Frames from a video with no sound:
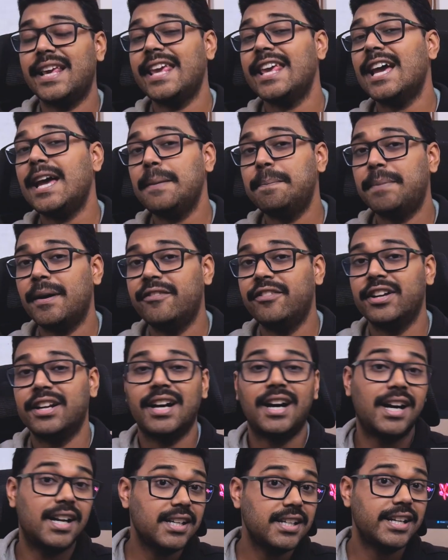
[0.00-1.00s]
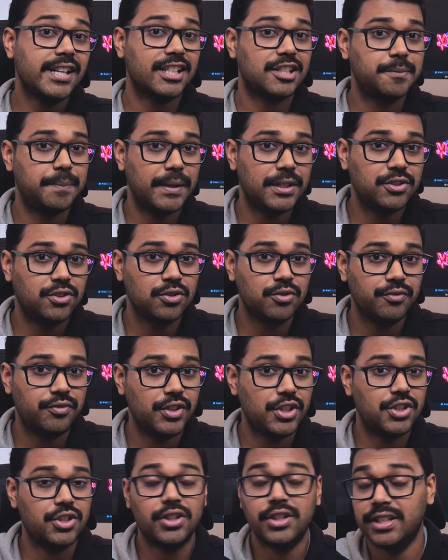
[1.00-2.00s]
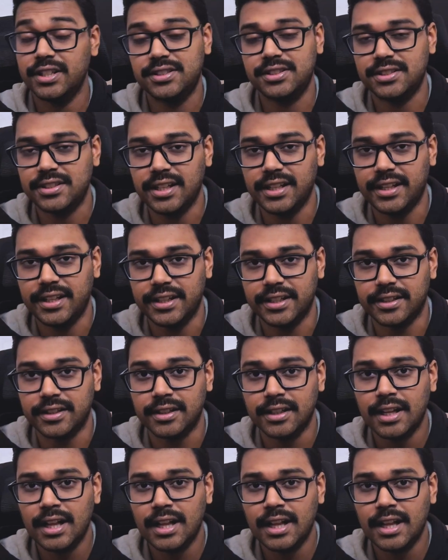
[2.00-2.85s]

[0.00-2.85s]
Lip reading: AI-powered 100x page zoom feature is still here.